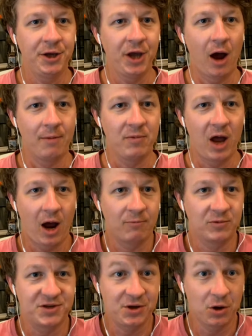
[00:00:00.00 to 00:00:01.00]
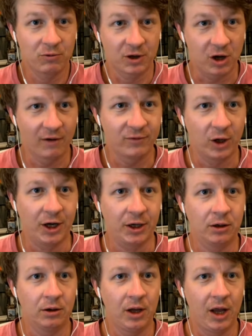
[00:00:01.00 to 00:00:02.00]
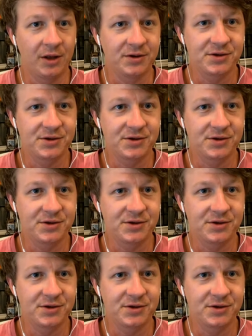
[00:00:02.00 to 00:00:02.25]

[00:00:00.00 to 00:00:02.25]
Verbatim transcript: I'm I'm still recovering, and